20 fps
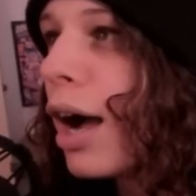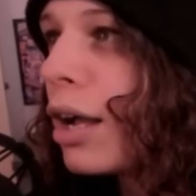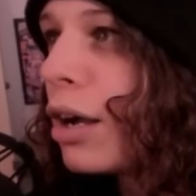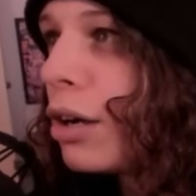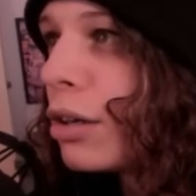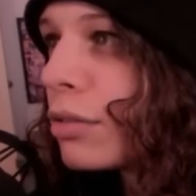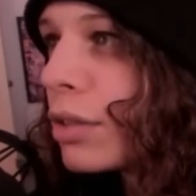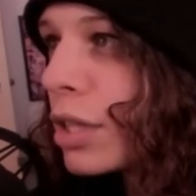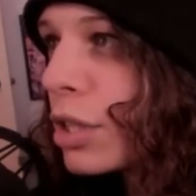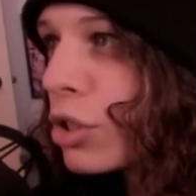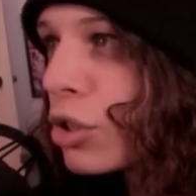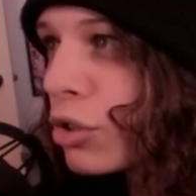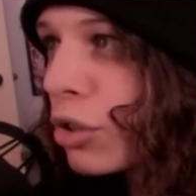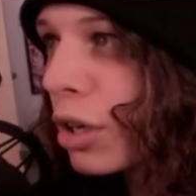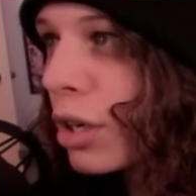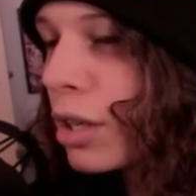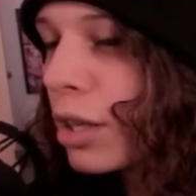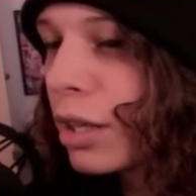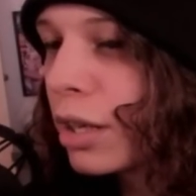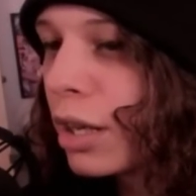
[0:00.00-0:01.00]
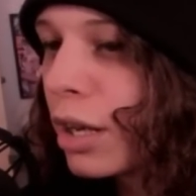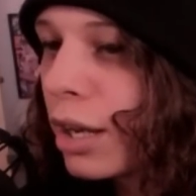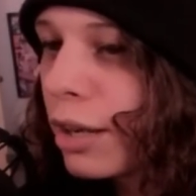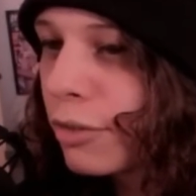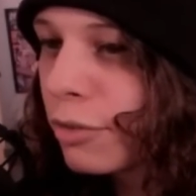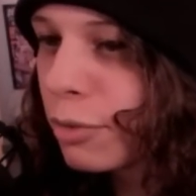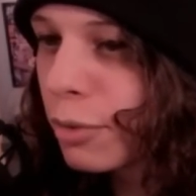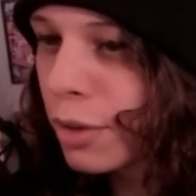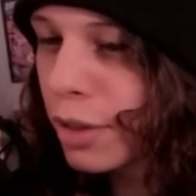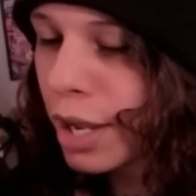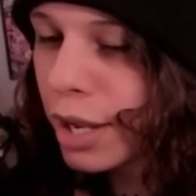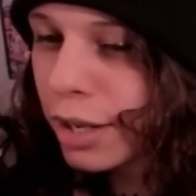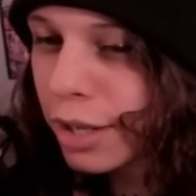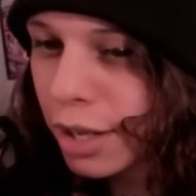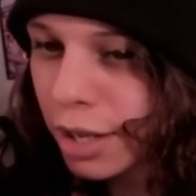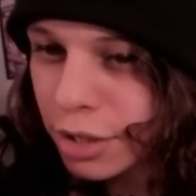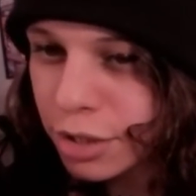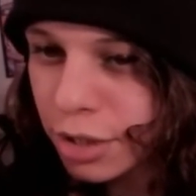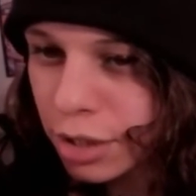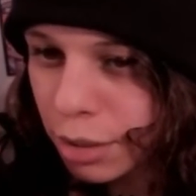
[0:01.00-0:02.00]
already struggle enough with
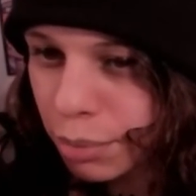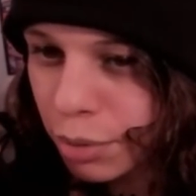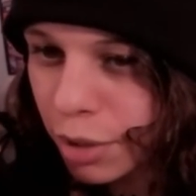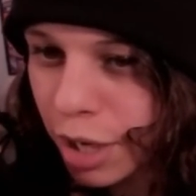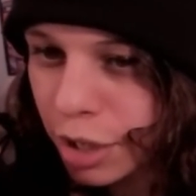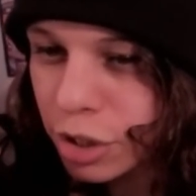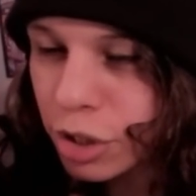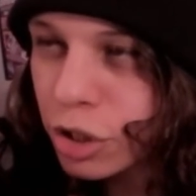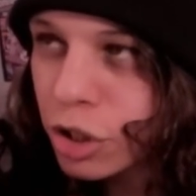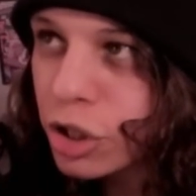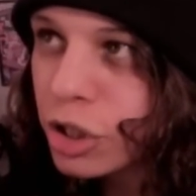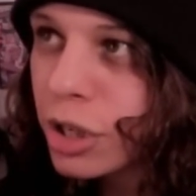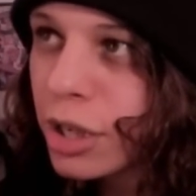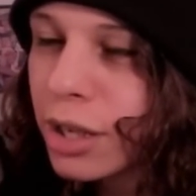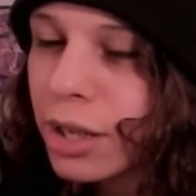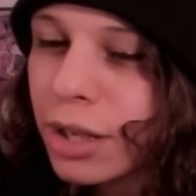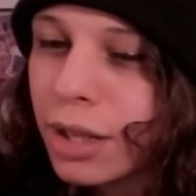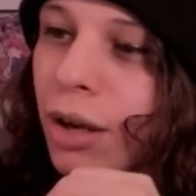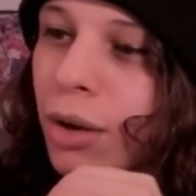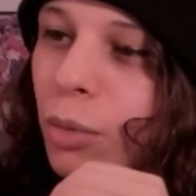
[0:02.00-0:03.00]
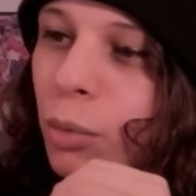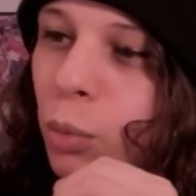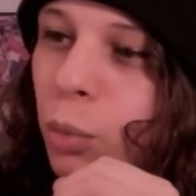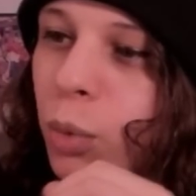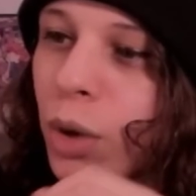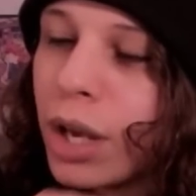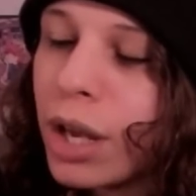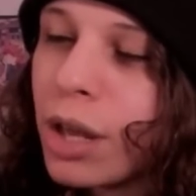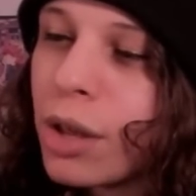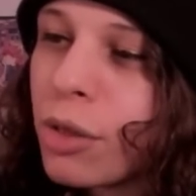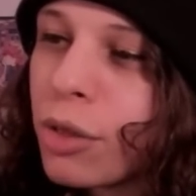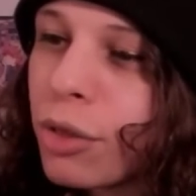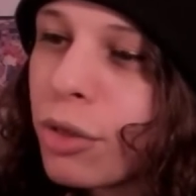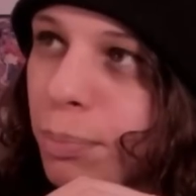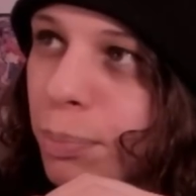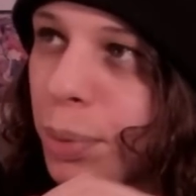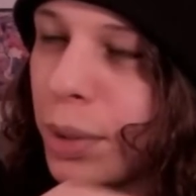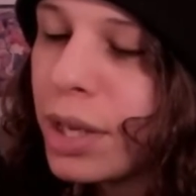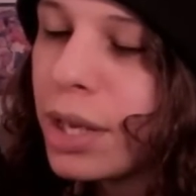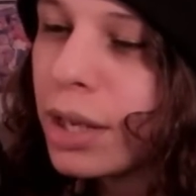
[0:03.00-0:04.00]
ADHD depression shit, with
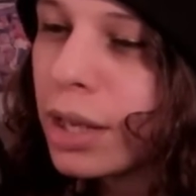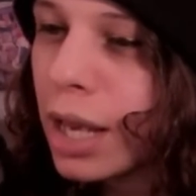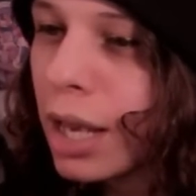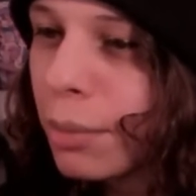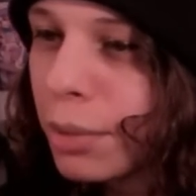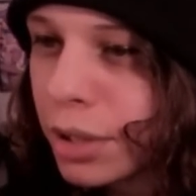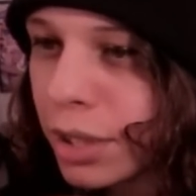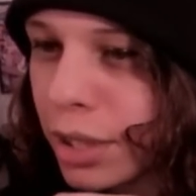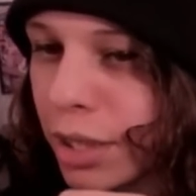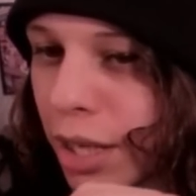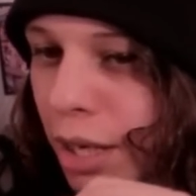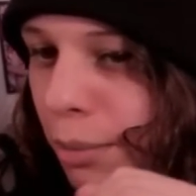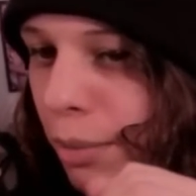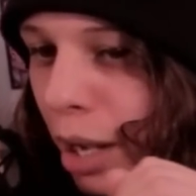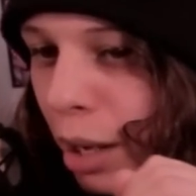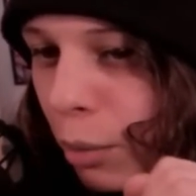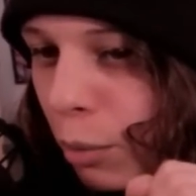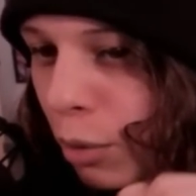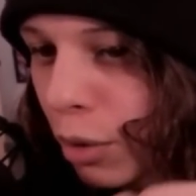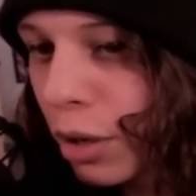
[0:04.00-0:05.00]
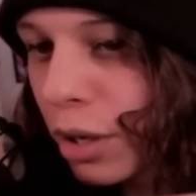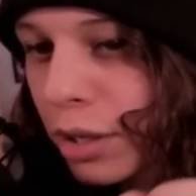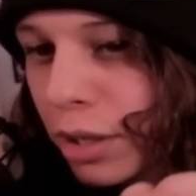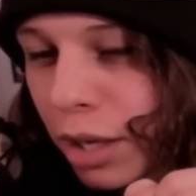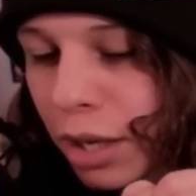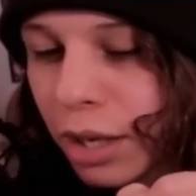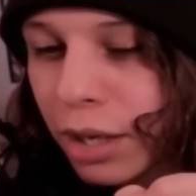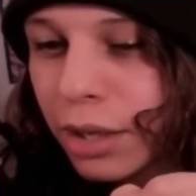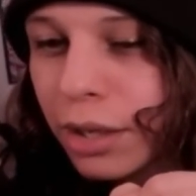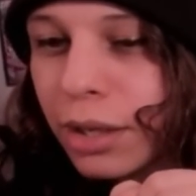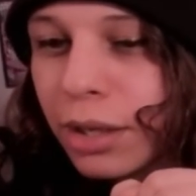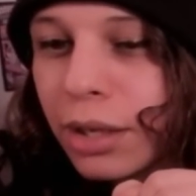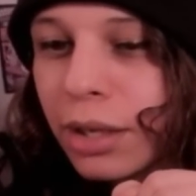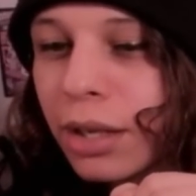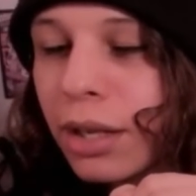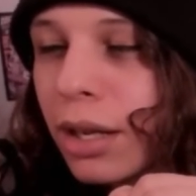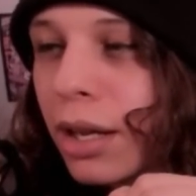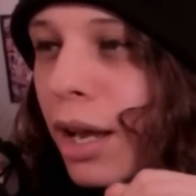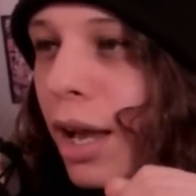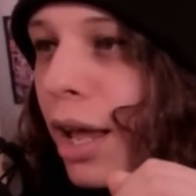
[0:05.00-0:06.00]
being able to get my work done,
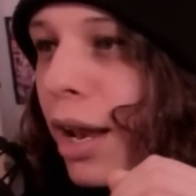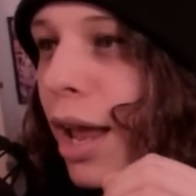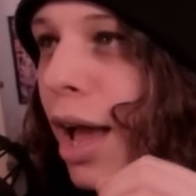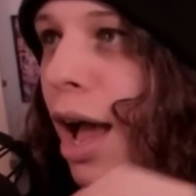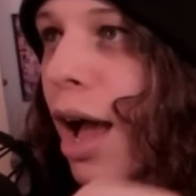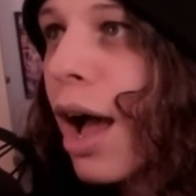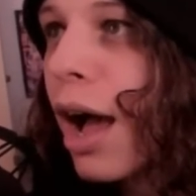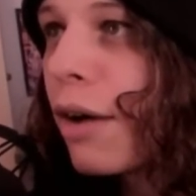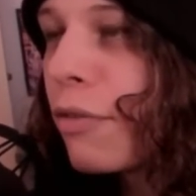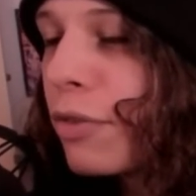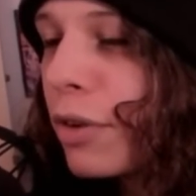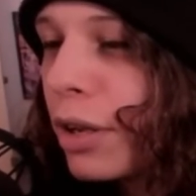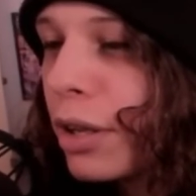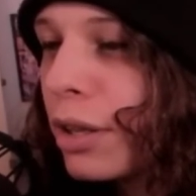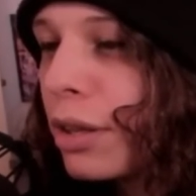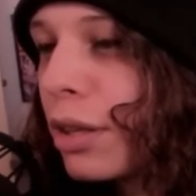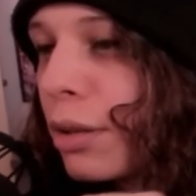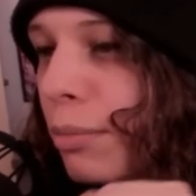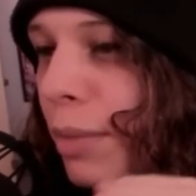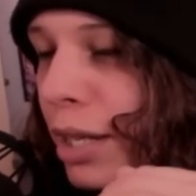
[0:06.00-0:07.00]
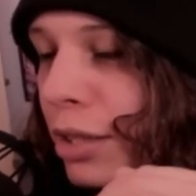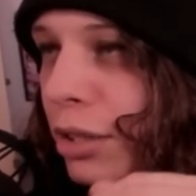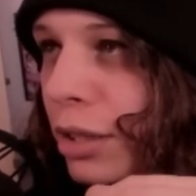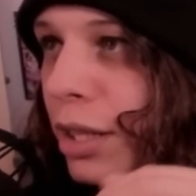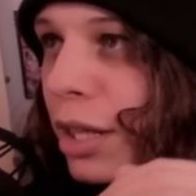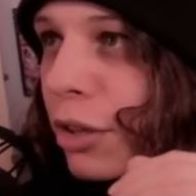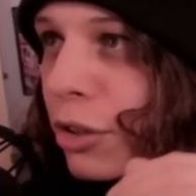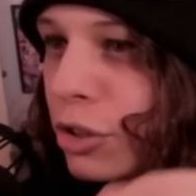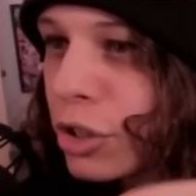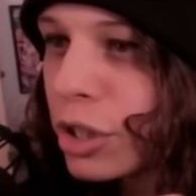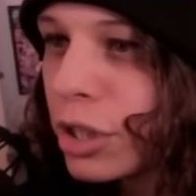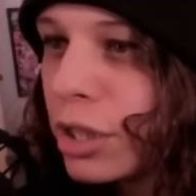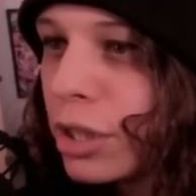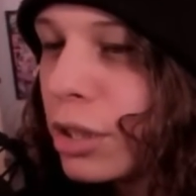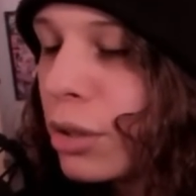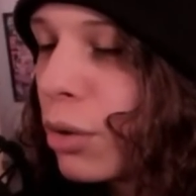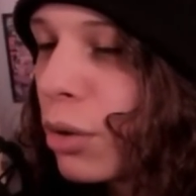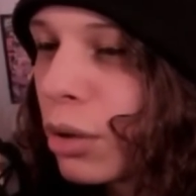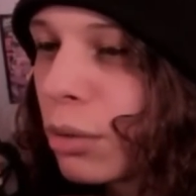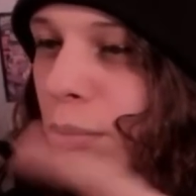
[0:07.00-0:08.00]
and having the mental
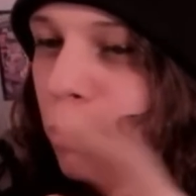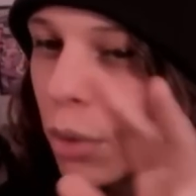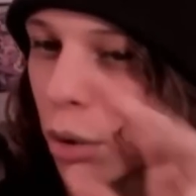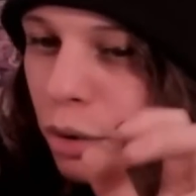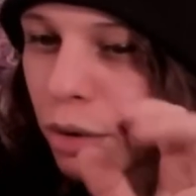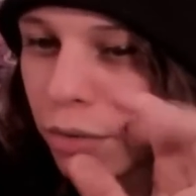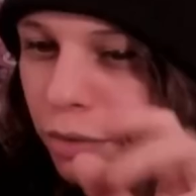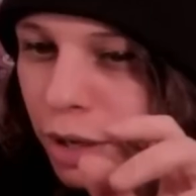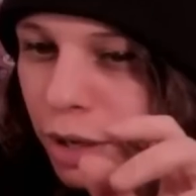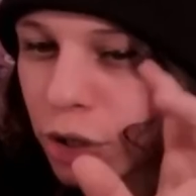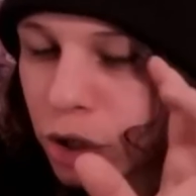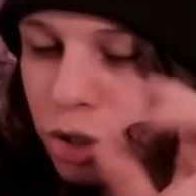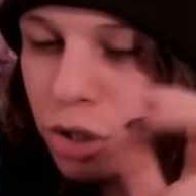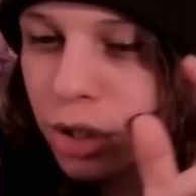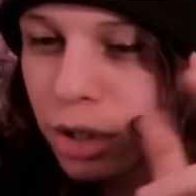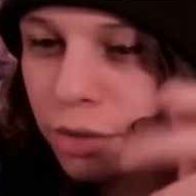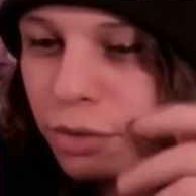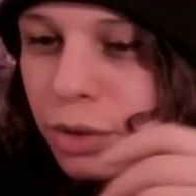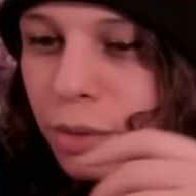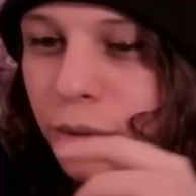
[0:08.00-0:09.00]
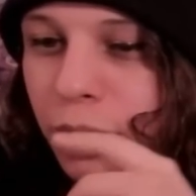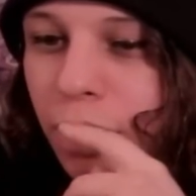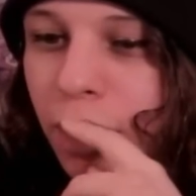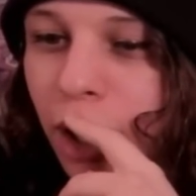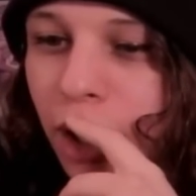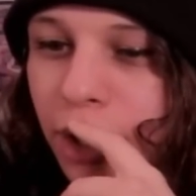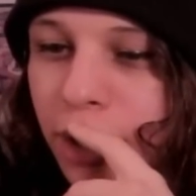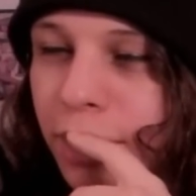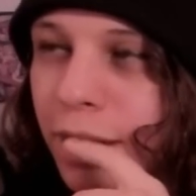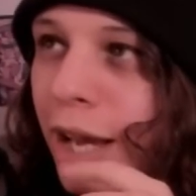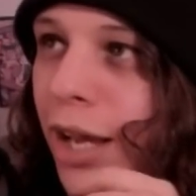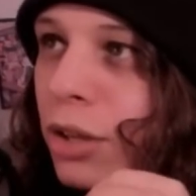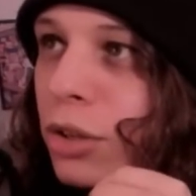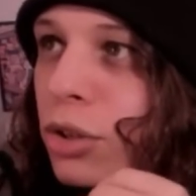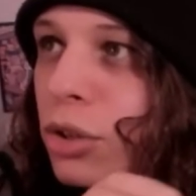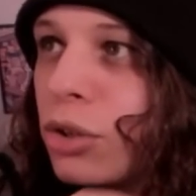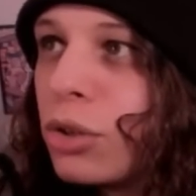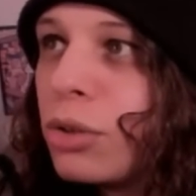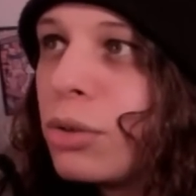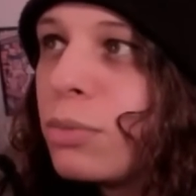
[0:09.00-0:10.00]
energy or motivation, if you want to call it that,
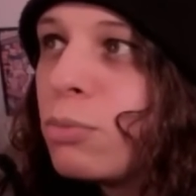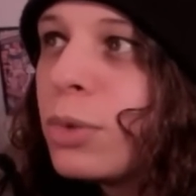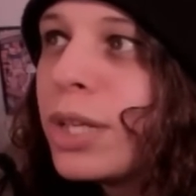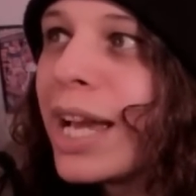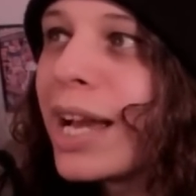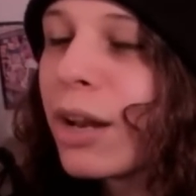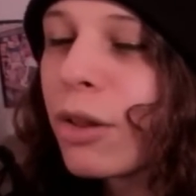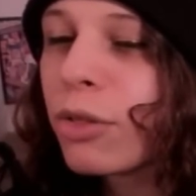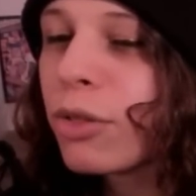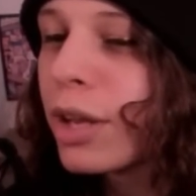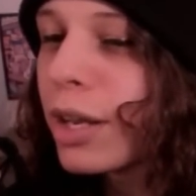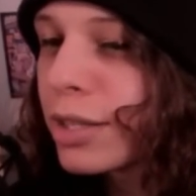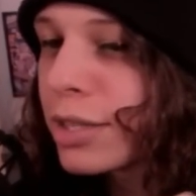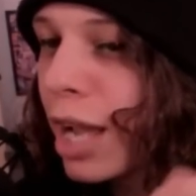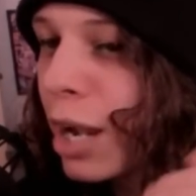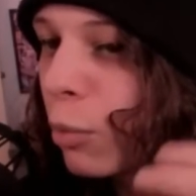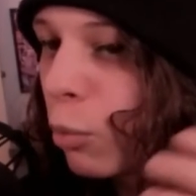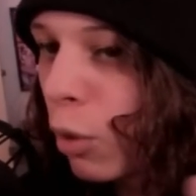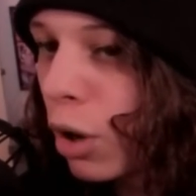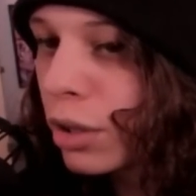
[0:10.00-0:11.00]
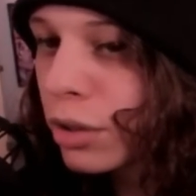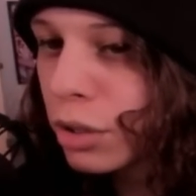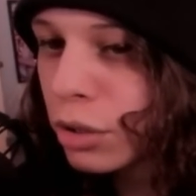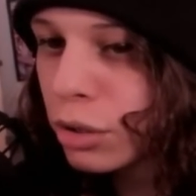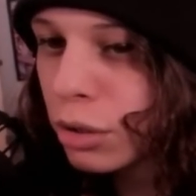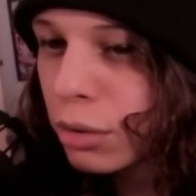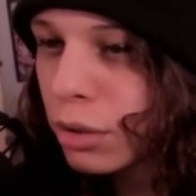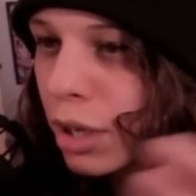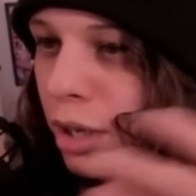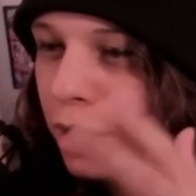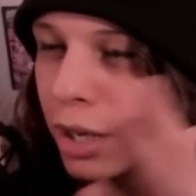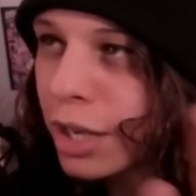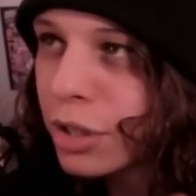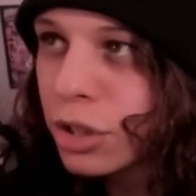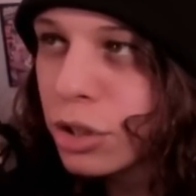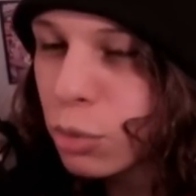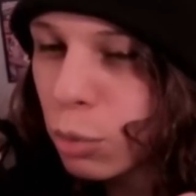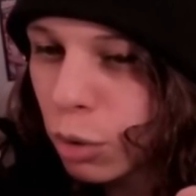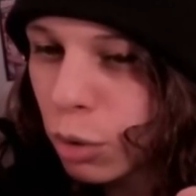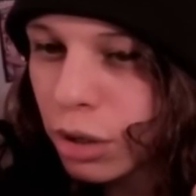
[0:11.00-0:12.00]
to get things I want to do done, not
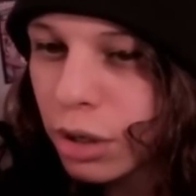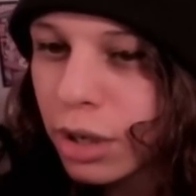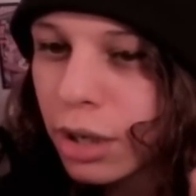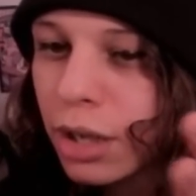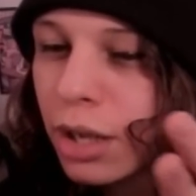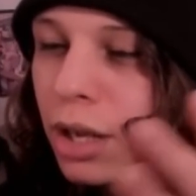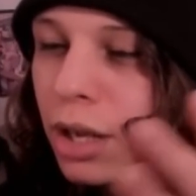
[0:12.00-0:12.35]
just work,